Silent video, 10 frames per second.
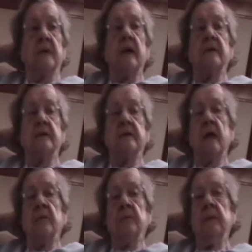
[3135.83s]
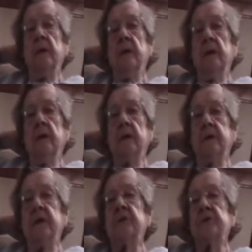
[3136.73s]
I says now,
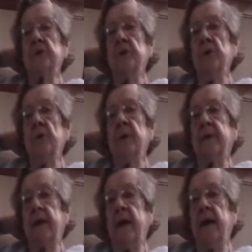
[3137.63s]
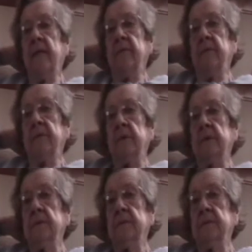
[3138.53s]
kids don't know what they have, you know.